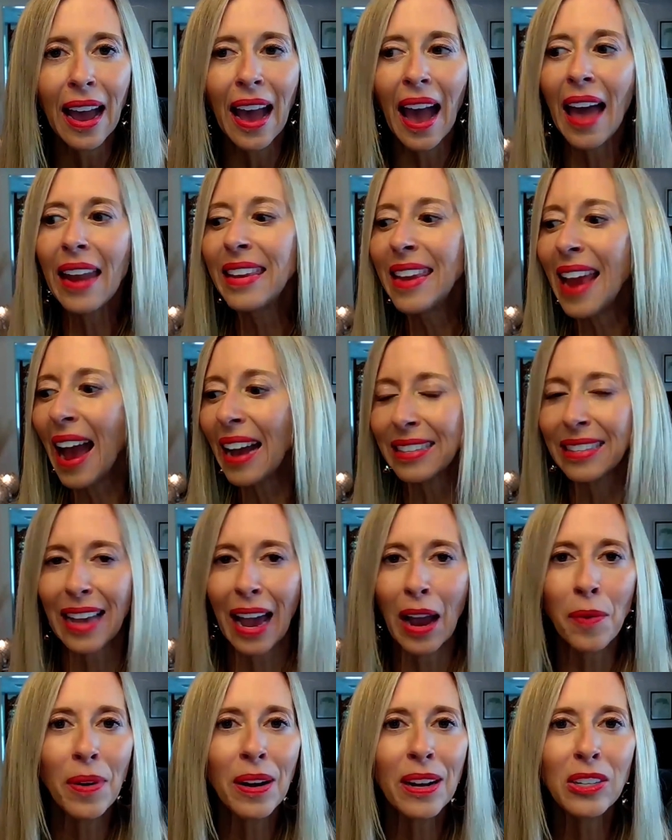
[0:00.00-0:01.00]
And yes,
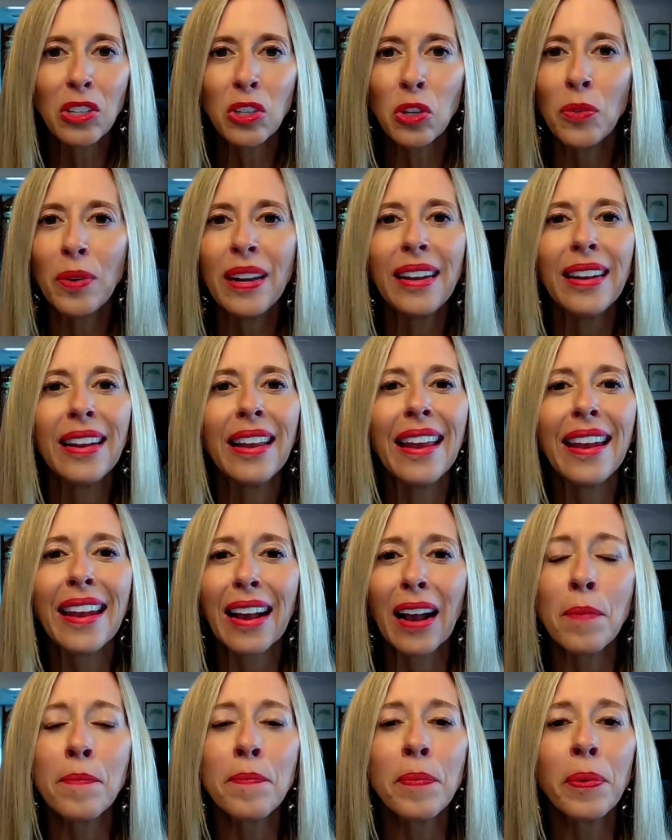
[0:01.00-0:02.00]
I want to do it in a
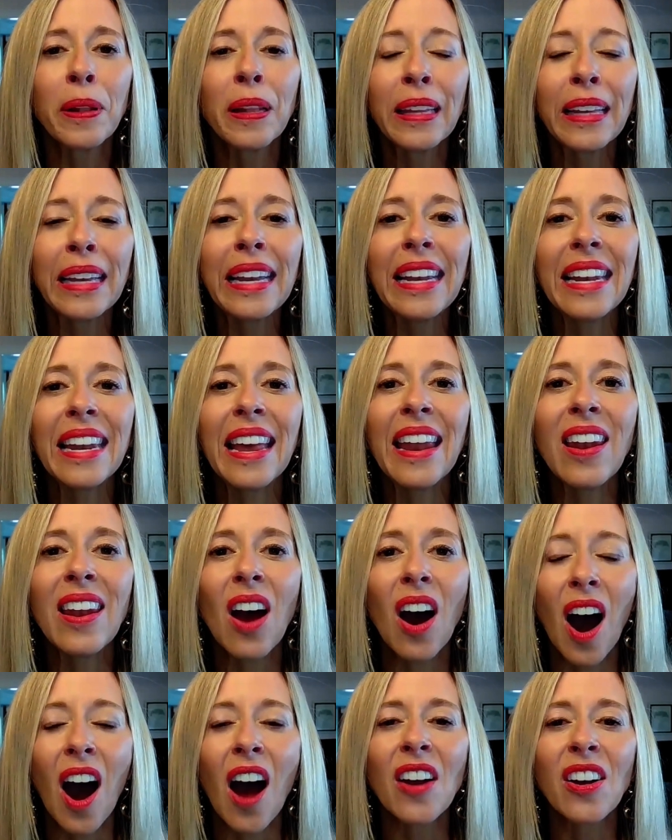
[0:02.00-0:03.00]
complete and
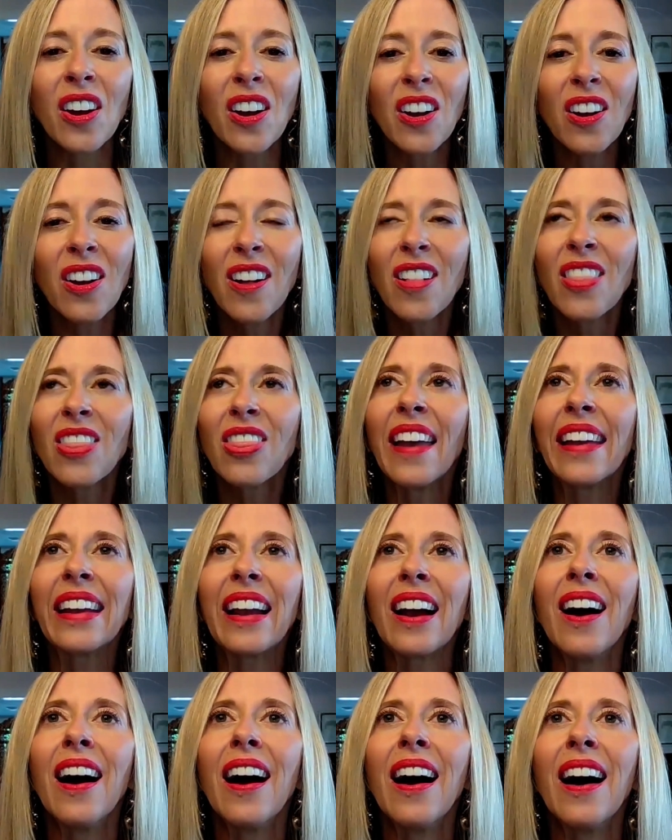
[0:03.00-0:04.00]
utter,
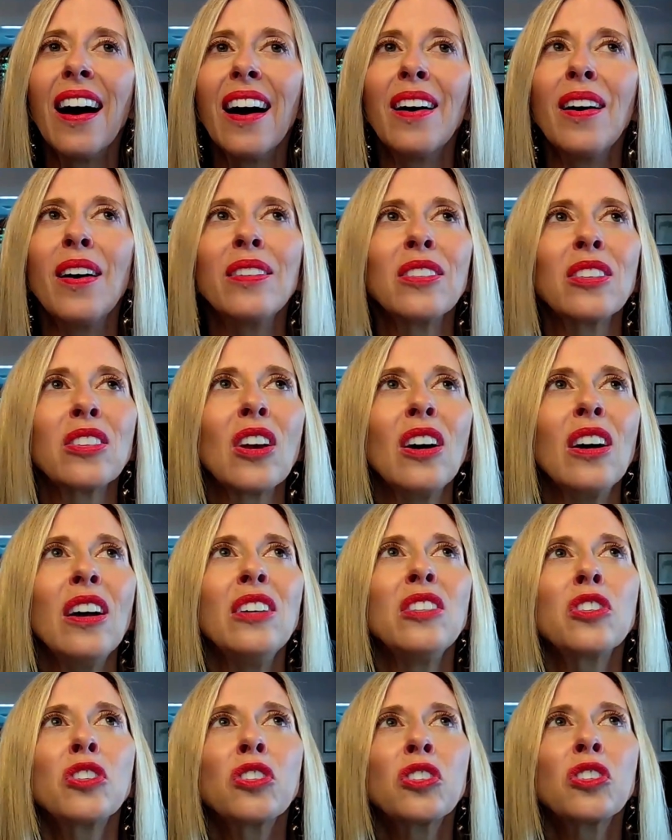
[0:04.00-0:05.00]
like
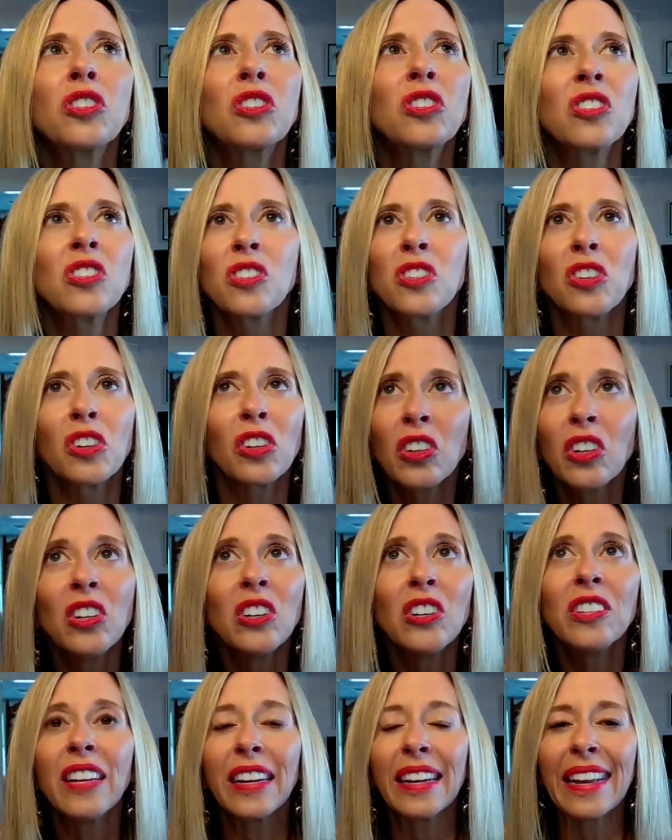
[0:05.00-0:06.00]

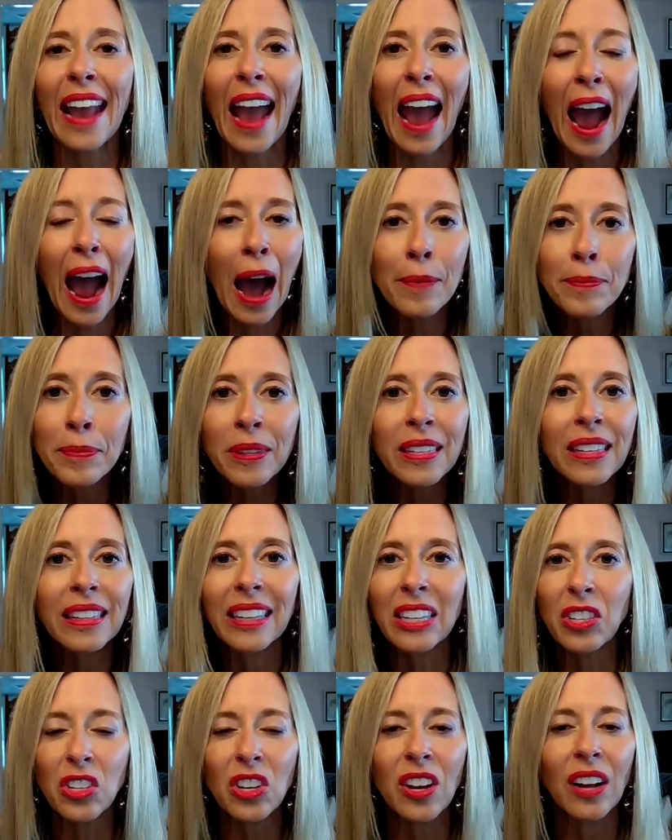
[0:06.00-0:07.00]
encircled
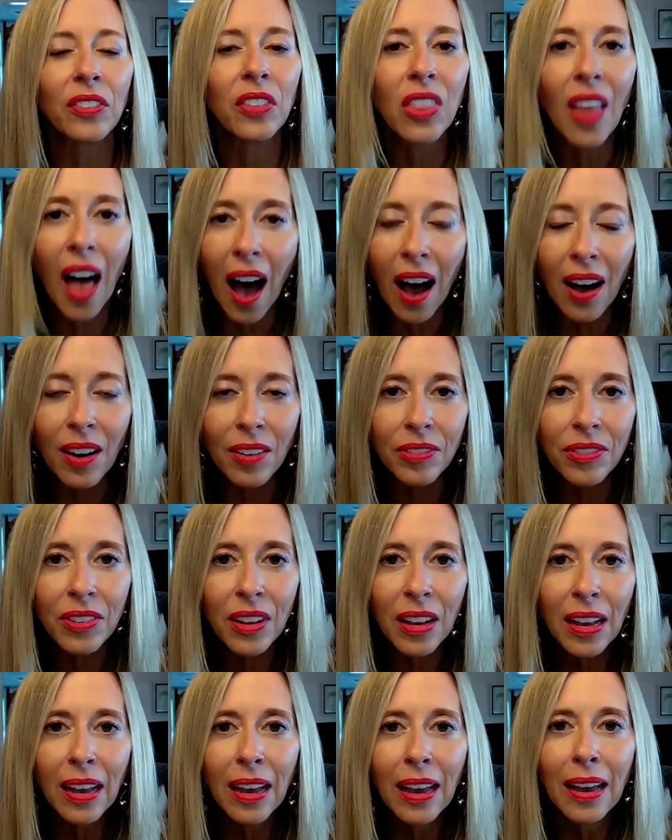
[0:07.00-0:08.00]
encapsulation of love.
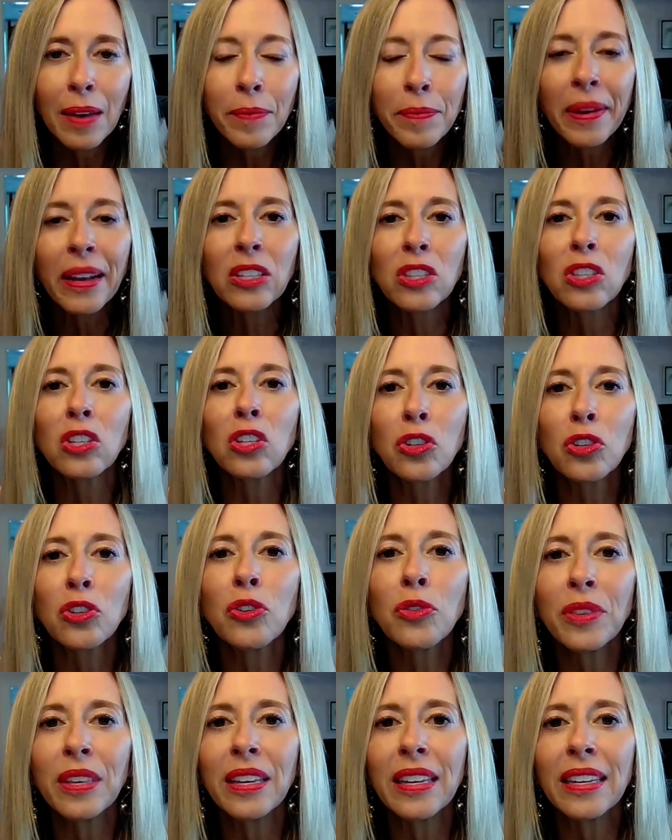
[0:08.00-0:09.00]
Because the
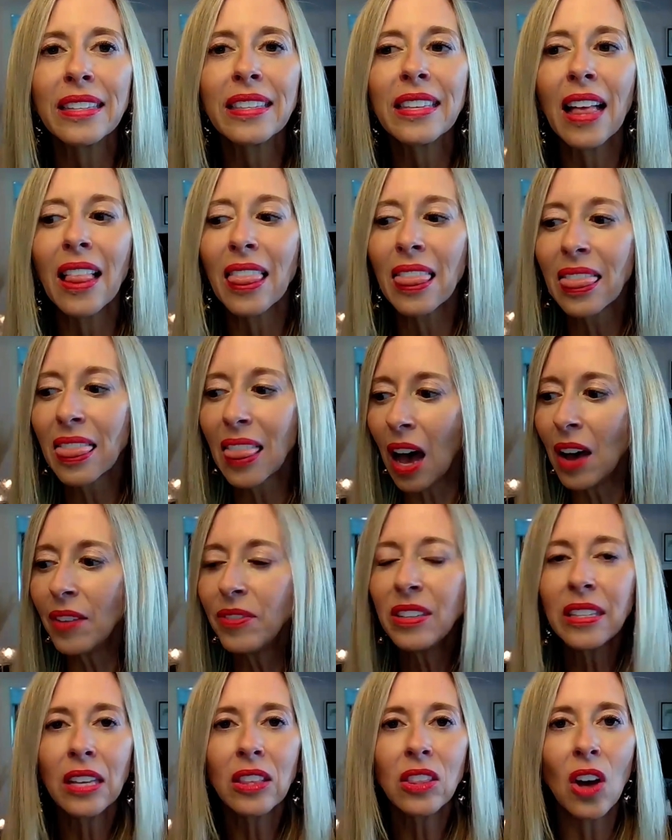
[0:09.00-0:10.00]
truth is, love
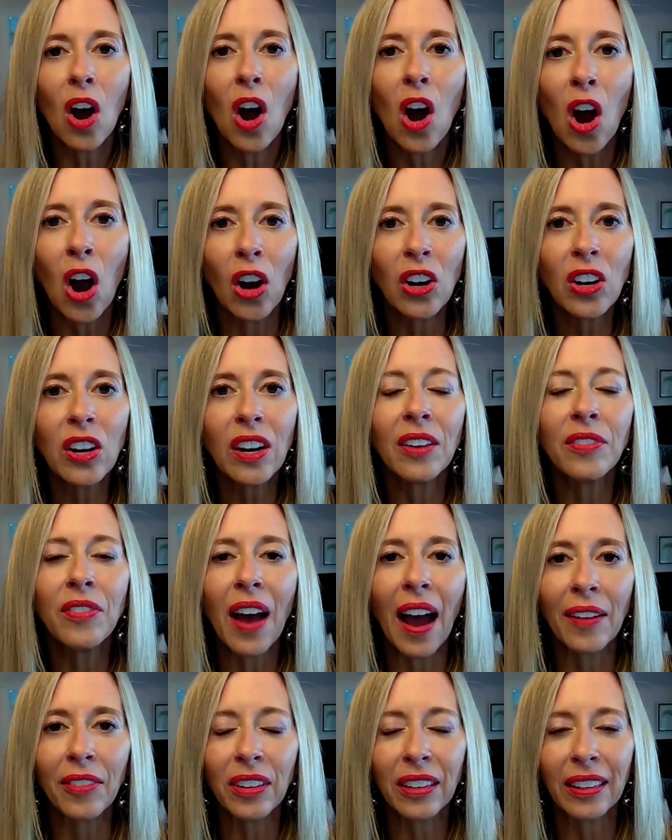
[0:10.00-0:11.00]
is at the heart of
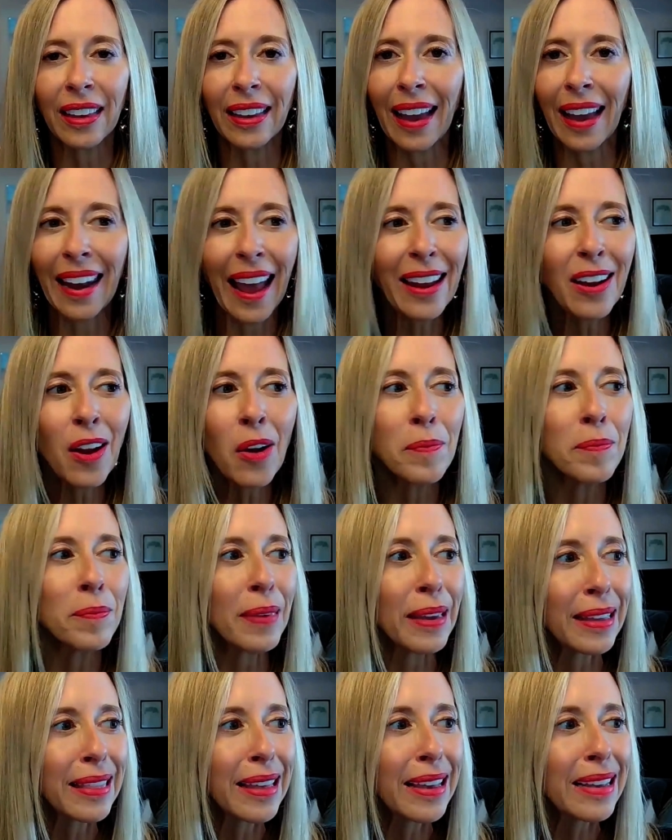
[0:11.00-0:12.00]
everything. And I don't
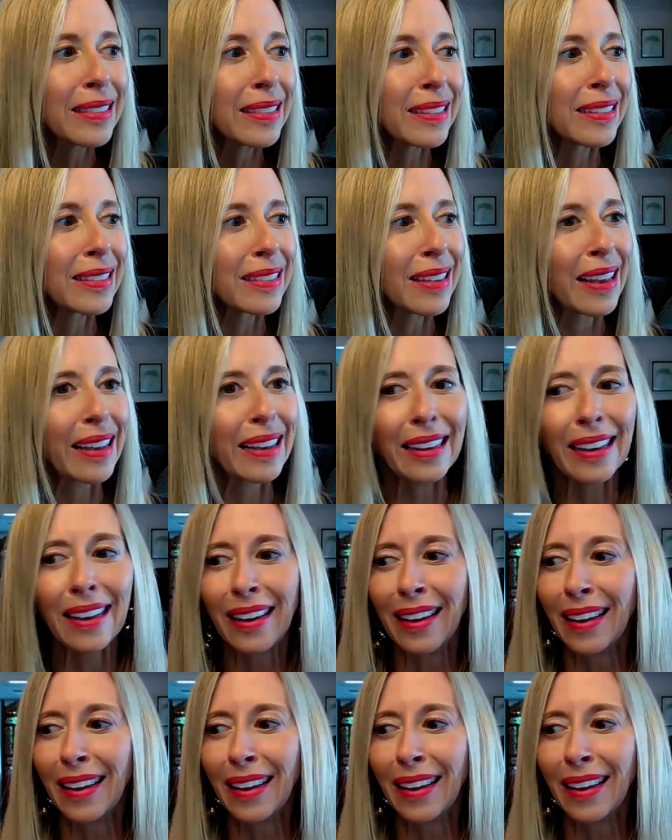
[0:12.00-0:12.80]
mean this as like,